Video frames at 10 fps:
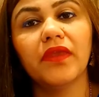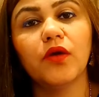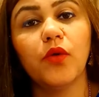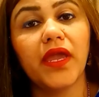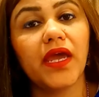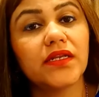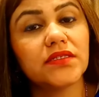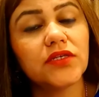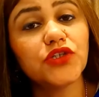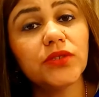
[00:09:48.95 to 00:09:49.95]
Quick at
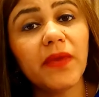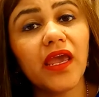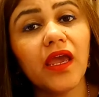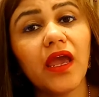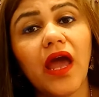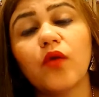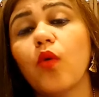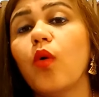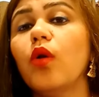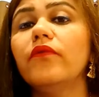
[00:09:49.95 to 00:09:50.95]
decision making and
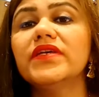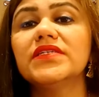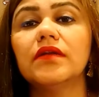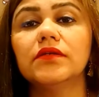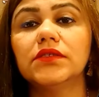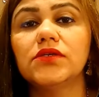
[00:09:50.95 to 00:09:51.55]
always alert.